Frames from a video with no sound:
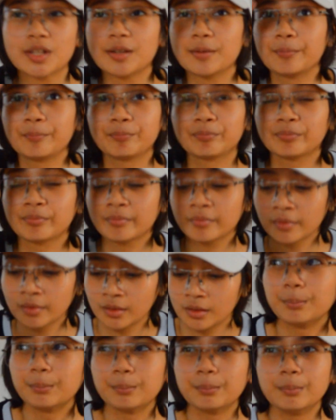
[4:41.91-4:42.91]
them
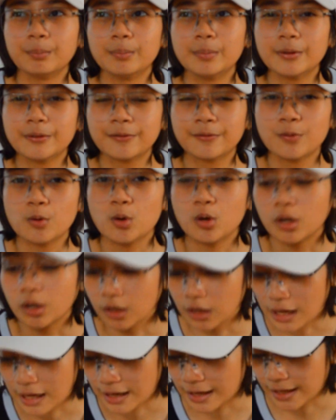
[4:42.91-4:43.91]

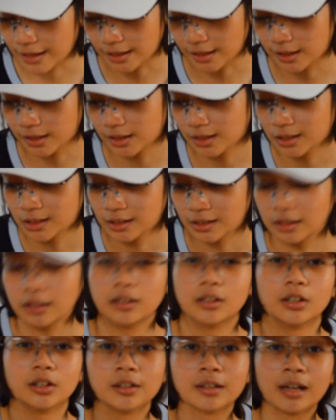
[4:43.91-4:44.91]
before I
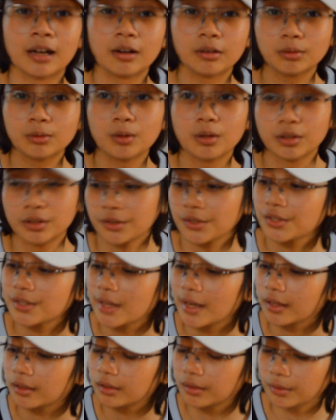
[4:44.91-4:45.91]
learn how to
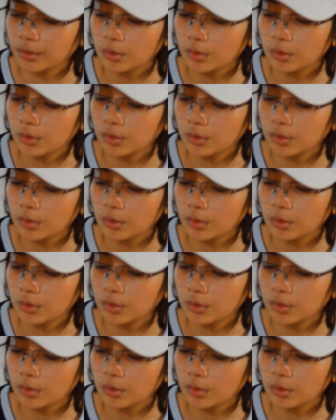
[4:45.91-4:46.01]
understand